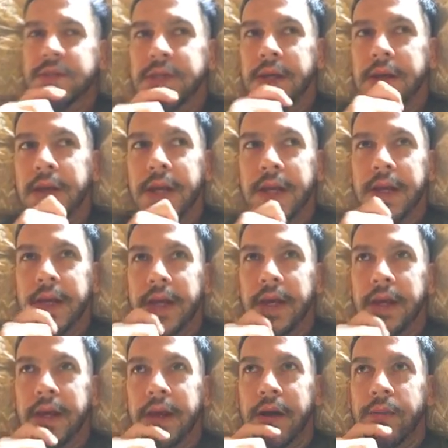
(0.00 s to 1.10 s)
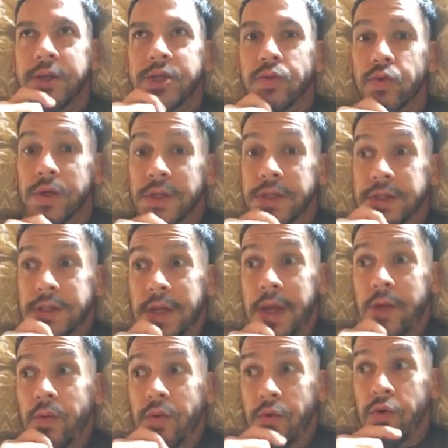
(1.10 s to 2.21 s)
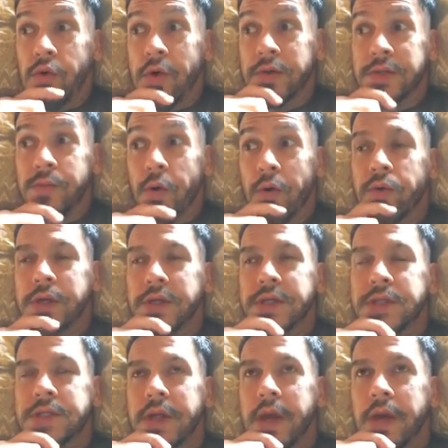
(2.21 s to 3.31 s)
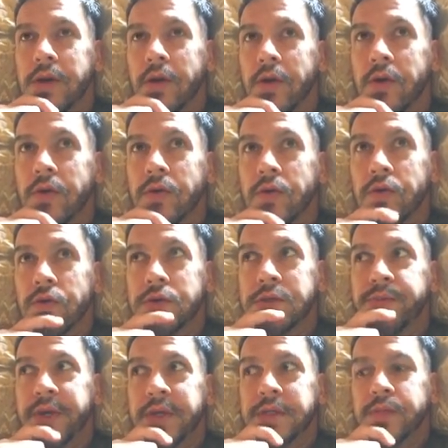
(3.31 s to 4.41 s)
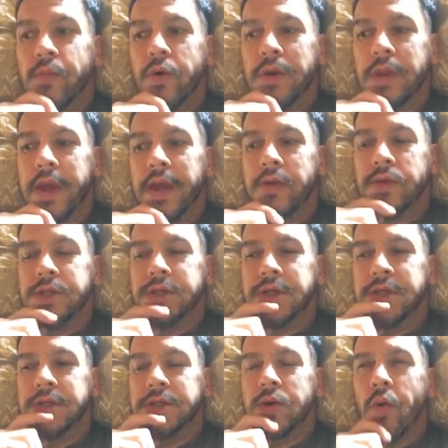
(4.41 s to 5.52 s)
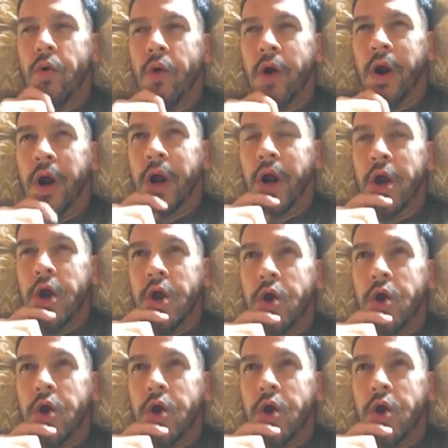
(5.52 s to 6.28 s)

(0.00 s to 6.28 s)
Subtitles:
Is it how much real estate, who owns more real estate, or who speaks more languages, or